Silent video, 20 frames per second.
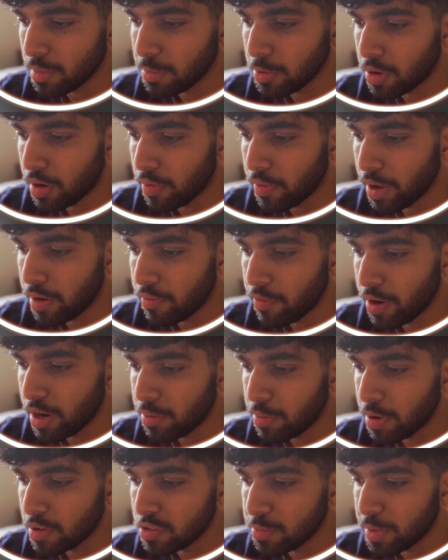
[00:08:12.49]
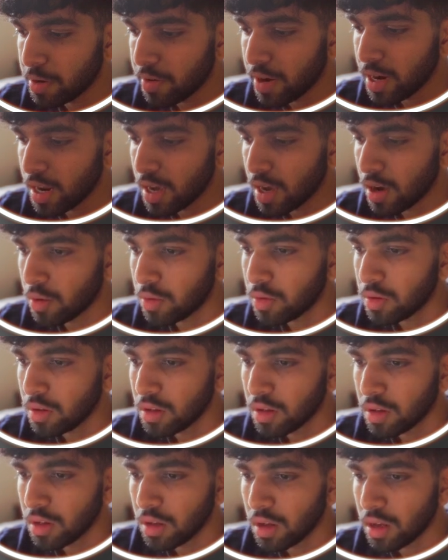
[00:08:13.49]
just upload a random resume right now
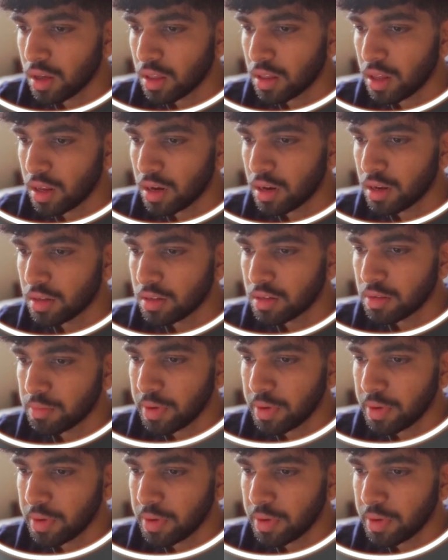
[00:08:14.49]
and then